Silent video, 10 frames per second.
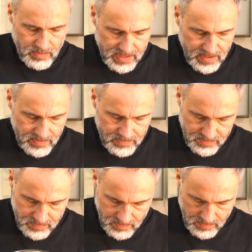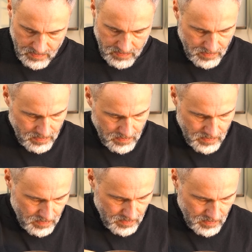it in with the rest of the mixture.
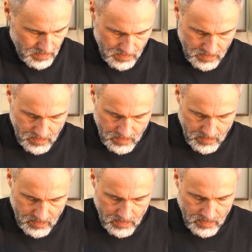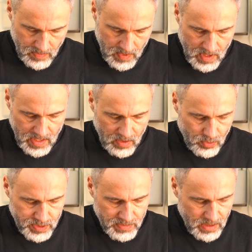Yes, just go ahead and use the
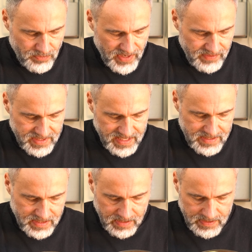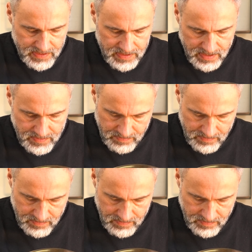fat that's already in there.